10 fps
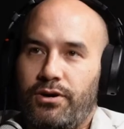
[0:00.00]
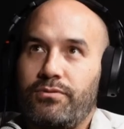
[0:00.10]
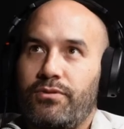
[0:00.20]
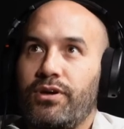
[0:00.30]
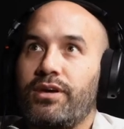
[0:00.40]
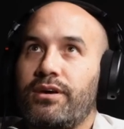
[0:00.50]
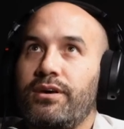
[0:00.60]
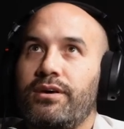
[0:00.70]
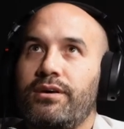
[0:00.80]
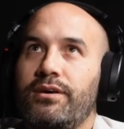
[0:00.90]
Don't
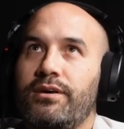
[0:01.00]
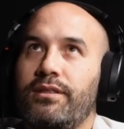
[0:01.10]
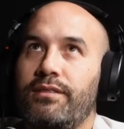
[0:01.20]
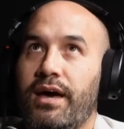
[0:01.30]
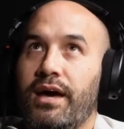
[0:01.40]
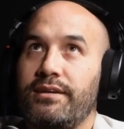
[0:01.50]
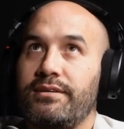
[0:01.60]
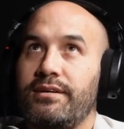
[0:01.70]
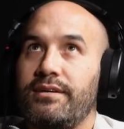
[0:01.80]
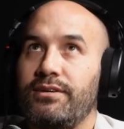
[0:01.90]
think
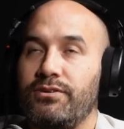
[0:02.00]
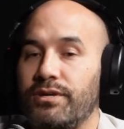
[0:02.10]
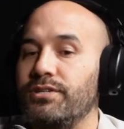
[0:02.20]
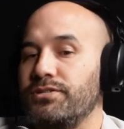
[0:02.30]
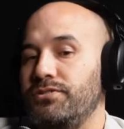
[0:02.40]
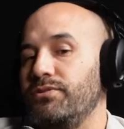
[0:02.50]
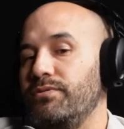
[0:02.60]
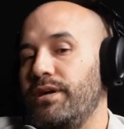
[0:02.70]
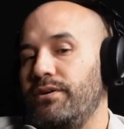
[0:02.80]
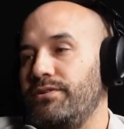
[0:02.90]
that you can just
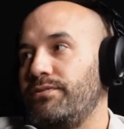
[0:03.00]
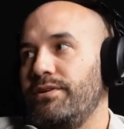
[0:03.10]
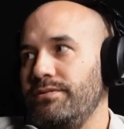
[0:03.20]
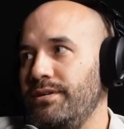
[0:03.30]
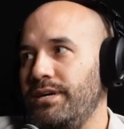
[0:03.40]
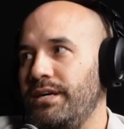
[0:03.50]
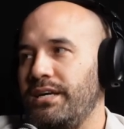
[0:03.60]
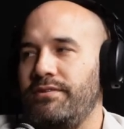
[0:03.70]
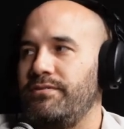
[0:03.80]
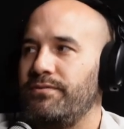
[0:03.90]
do that on your own,
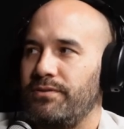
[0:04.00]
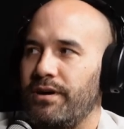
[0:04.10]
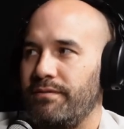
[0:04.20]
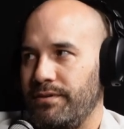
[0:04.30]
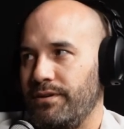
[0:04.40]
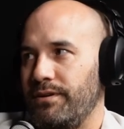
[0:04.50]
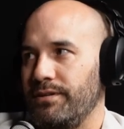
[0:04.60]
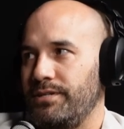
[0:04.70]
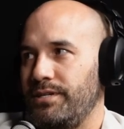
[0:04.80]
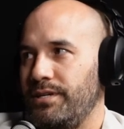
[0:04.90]
even if you have the
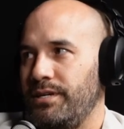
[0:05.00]
knowledge.